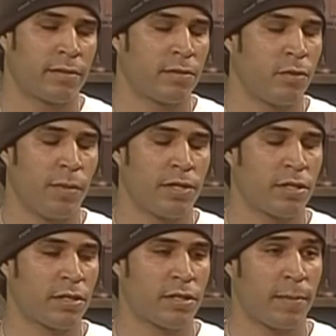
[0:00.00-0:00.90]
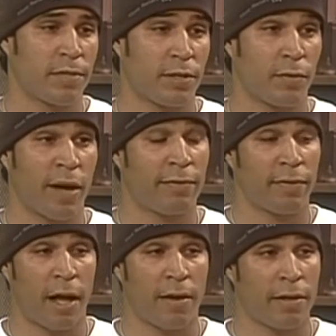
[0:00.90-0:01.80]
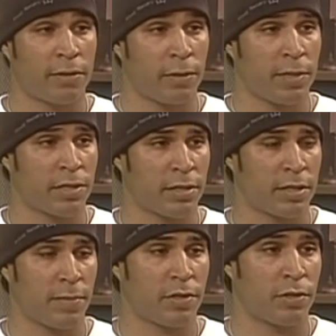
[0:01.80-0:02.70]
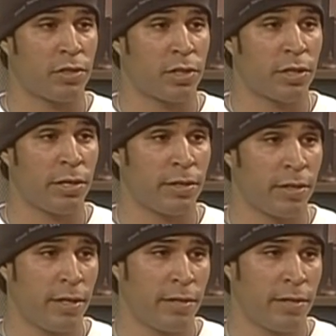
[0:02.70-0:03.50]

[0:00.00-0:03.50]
too much consumption of white flour, too much consumption of sugar,